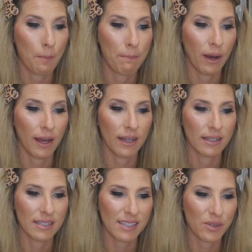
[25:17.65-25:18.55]
but
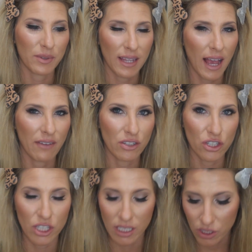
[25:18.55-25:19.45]
it doesn't really have a
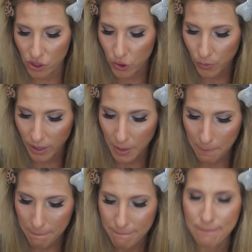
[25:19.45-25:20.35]
sheen to
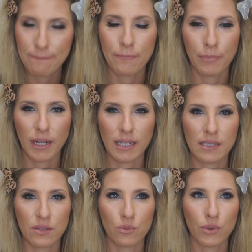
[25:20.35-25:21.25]
it, but
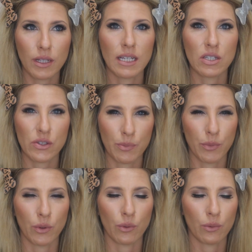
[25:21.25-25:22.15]
it's really
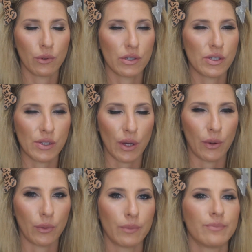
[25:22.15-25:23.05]
smooth.
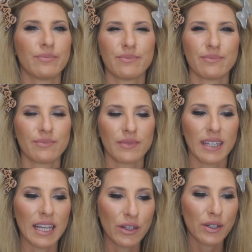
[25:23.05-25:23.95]
So
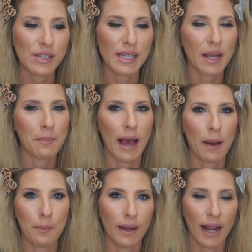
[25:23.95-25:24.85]
it looks like a
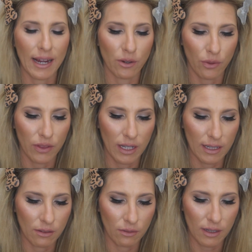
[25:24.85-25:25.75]
matte, but I don't
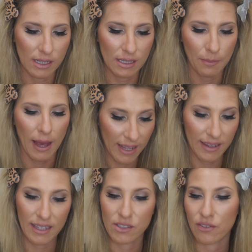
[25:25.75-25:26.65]
think it is a matte.
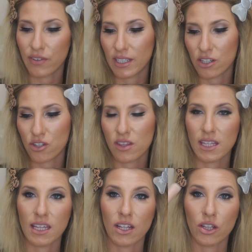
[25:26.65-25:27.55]
And then to finish
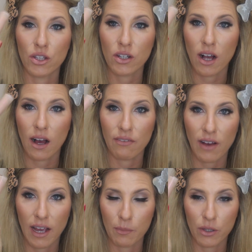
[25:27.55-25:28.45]
the look off,
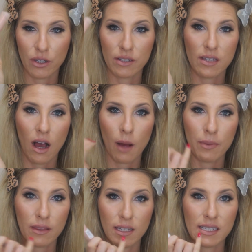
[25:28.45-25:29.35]
I'm gonna
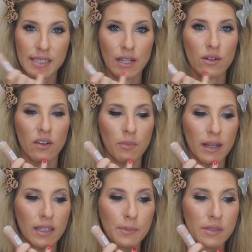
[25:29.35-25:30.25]
top the center of
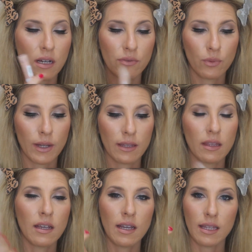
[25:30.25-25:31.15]
my lips off
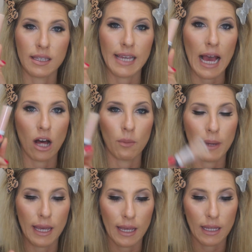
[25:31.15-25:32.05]
with the
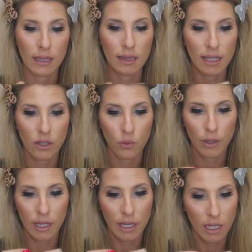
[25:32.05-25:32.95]
Almay
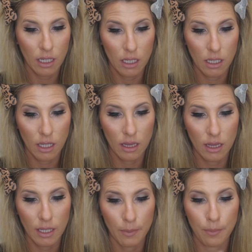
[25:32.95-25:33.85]
Liquid
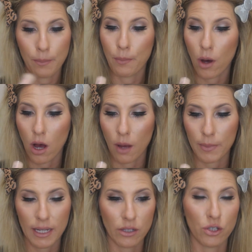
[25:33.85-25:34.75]
Lip
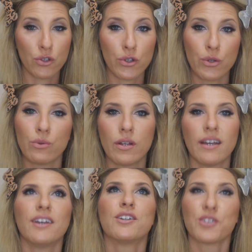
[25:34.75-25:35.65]
Balm in
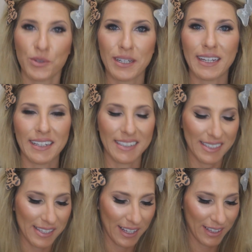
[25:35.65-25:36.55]

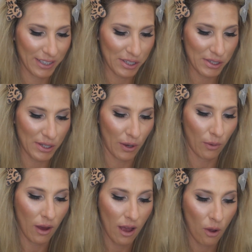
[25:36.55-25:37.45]
Nudetrients.
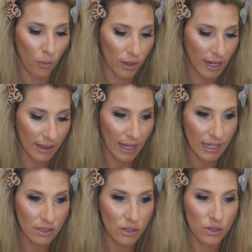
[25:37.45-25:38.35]
So what I
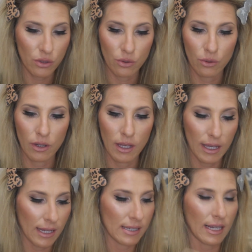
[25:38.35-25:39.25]
like to do
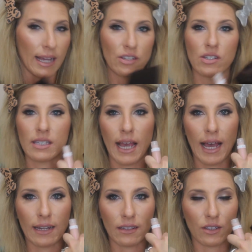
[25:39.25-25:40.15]
is I just
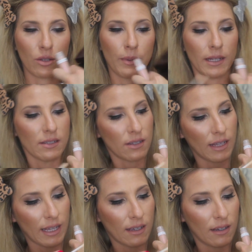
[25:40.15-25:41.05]
add a little bit to
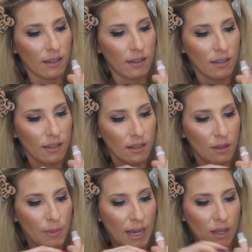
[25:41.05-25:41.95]
like
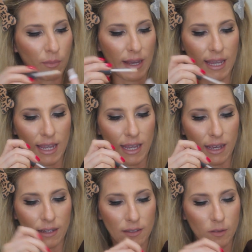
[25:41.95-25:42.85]
the back of my
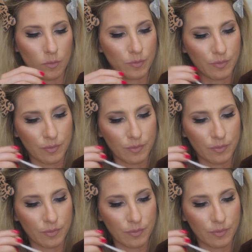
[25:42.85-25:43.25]
hand,